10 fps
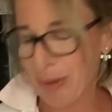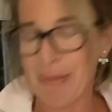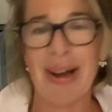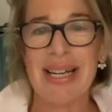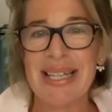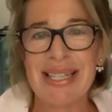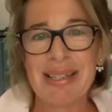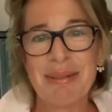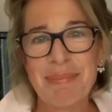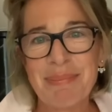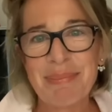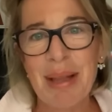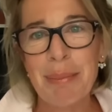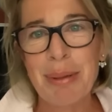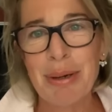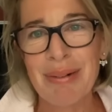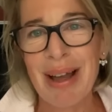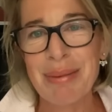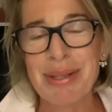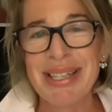right. That'd be all
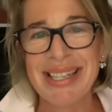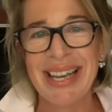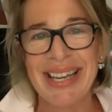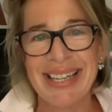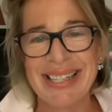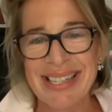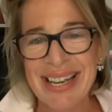right, wouldn't it?